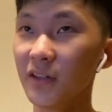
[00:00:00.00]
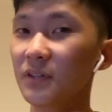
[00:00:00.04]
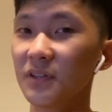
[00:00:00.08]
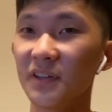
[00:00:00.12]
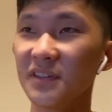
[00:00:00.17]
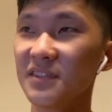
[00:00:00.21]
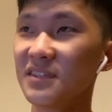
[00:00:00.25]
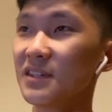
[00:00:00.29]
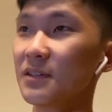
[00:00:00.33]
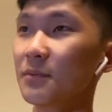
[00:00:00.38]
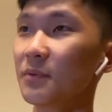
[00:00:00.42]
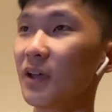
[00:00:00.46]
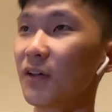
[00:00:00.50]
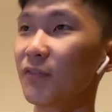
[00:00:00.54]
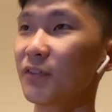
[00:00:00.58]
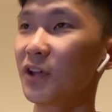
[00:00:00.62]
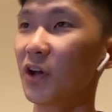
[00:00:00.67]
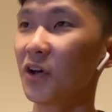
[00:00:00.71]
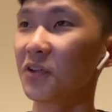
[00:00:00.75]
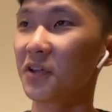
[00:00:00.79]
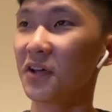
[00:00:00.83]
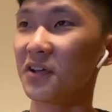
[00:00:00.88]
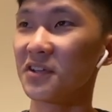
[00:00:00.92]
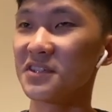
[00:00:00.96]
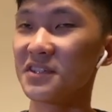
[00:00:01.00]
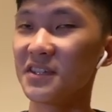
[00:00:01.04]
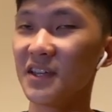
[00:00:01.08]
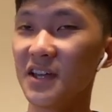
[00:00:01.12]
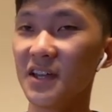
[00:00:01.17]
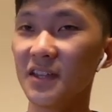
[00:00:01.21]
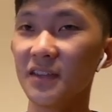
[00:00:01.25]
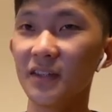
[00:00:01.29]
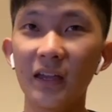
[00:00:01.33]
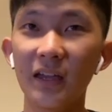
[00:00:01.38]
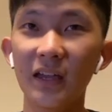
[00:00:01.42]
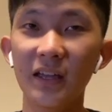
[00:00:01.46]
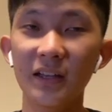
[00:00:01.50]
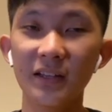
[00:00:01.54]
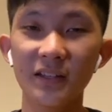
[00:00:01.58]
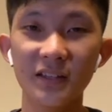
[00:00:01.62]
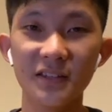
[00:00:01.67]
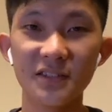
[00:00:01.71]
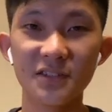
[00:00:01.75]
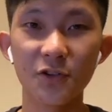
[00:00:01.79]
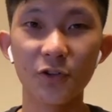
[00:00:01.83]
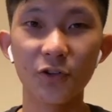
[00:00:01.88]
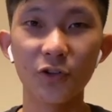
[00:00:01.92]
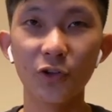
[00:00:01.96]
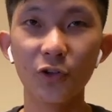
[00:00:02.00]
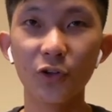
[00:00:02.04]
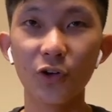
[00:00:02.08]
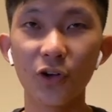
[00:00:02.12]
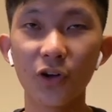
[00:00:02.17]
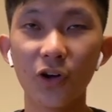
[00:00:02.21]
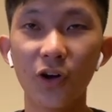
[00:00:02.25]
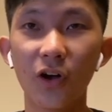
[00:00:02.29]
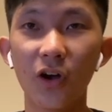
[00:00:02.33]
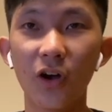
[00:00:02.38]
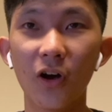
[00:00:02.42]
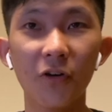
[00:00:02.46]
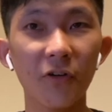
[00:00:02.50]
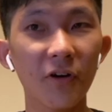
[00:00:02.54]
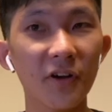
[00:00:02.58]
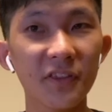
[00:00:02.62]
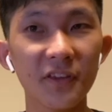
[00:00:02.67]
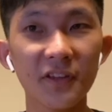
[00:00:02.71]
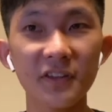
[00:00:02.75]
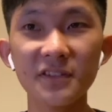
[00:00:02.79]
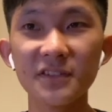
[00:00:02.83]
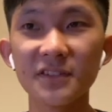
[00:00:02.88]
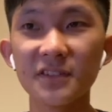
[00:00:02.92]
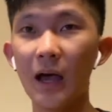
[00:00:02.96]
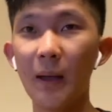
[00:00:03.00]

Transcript: You can see we have the hot dog stand and it's going to look horrendous.